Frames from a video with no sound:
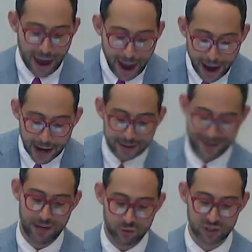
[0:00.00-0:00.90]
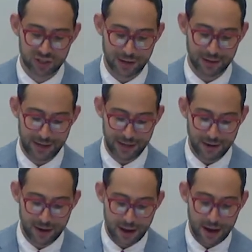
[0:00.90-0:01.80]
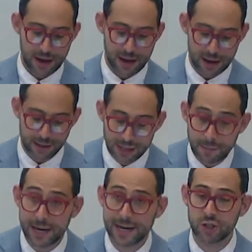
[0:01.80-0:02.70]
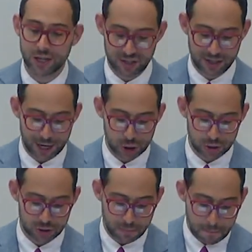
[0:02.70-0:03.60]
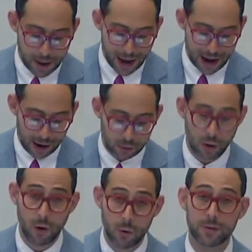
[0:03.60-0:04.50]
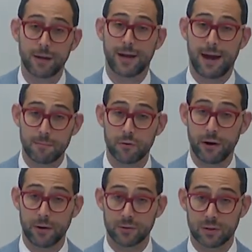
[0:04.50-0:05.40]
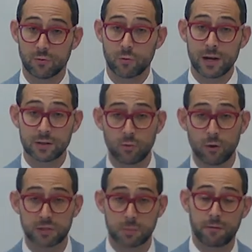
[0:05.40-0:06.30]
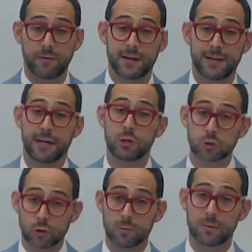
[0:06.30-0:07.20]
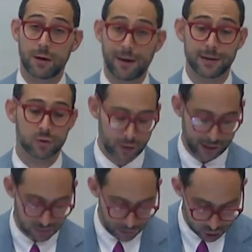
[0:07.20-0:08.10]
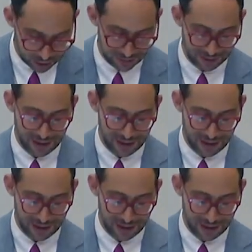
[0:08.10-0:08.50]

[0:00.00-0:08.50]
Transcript: and, interestingly, limiting gestation to male-only embryos. And the reason was to prevent any germline transmission.